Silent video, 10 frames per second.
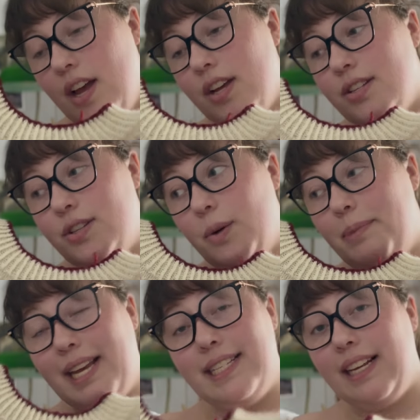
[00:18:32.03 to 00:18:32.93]
so
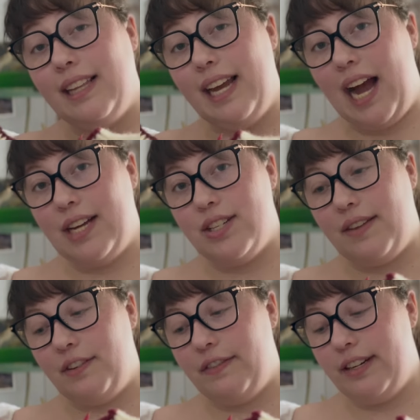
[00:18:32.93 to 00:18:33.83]
basically I just have
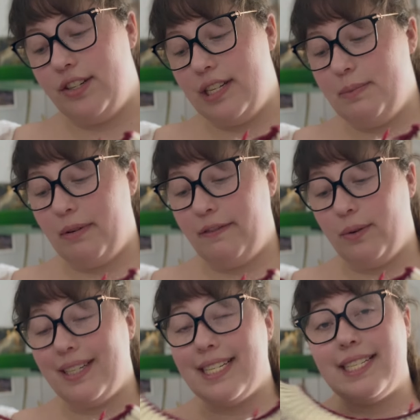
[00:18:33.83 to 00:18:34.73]
to finish this
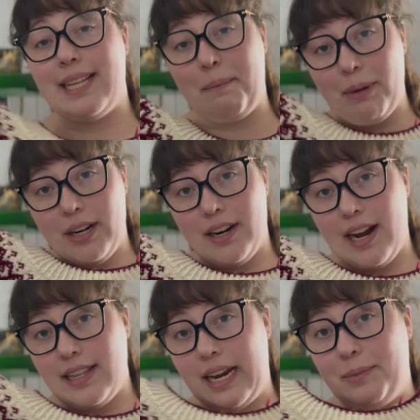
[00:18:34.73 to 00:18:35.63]
before December,
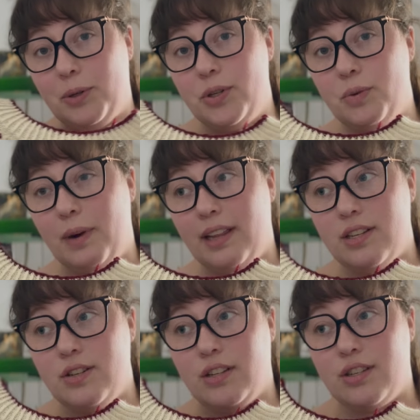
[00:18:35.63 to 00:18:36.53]
and then I'm going to wear
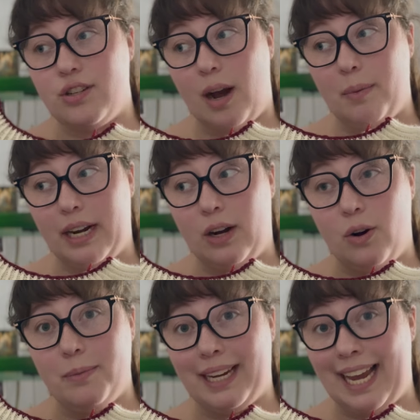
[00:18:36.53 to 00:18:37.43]
this non-stop when I go
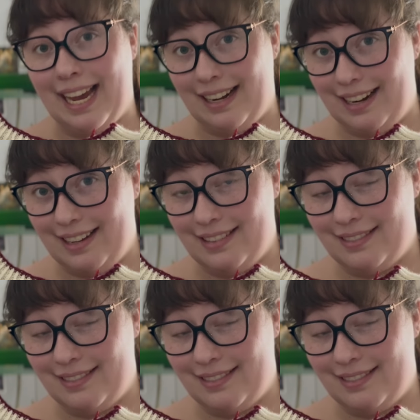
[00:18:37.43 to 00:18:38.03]
home to Canada,